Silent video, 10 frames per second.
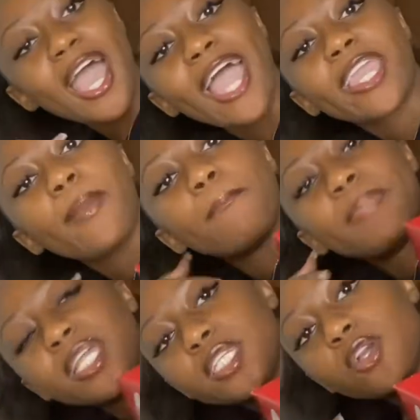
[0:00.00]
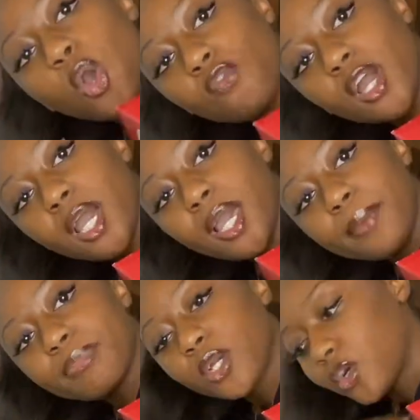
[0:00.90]
I keep bending over
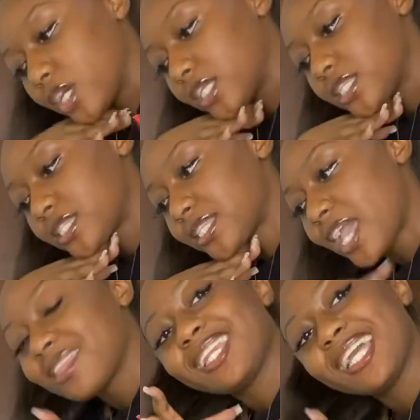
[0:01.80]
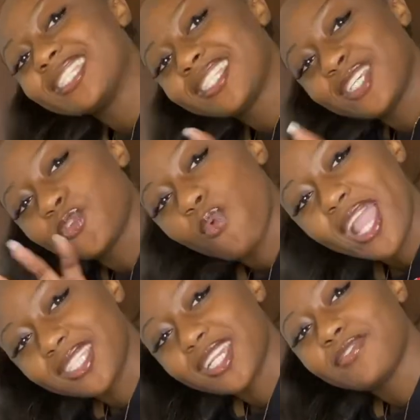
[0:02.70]
because yeah, the lens isn't
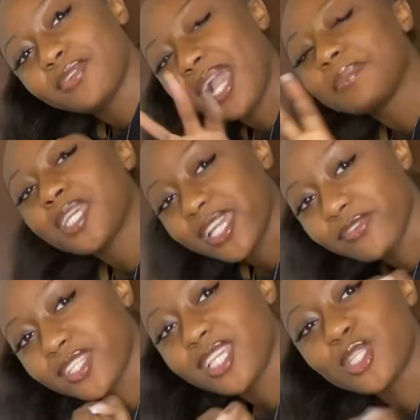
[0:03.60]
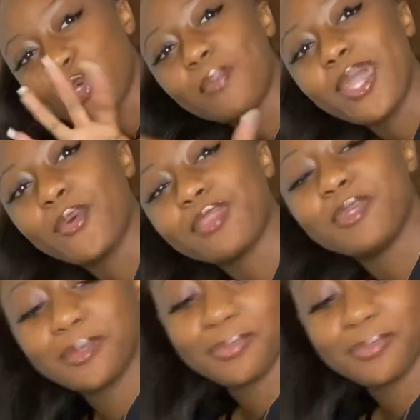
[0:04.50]
wide enough to capture everything. So bear with me.